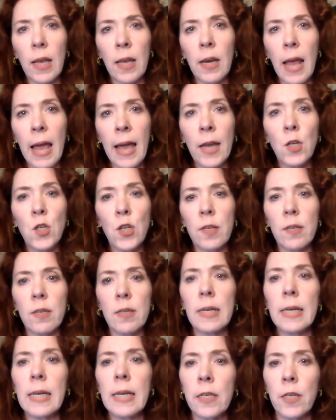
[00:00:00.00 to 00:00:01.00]
and
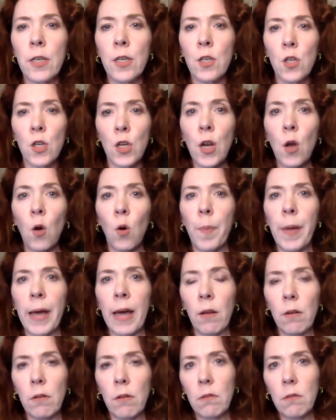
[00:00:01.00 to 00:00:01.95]
agents need to know about?